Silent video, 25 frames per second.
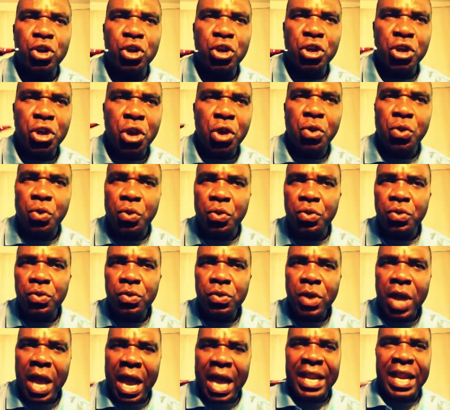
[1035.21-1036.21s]
you
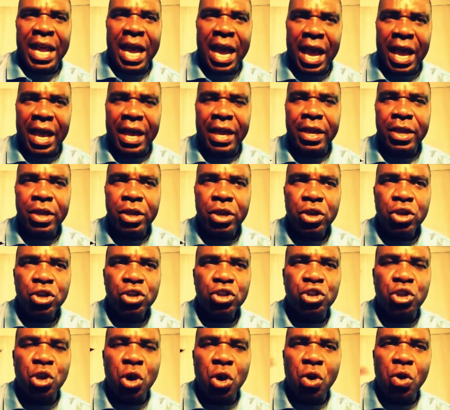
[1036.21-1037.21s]
and I
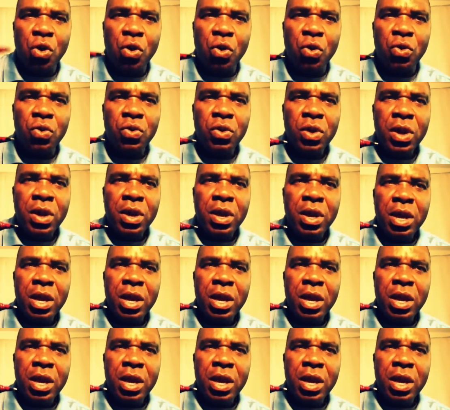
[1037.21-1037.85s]
to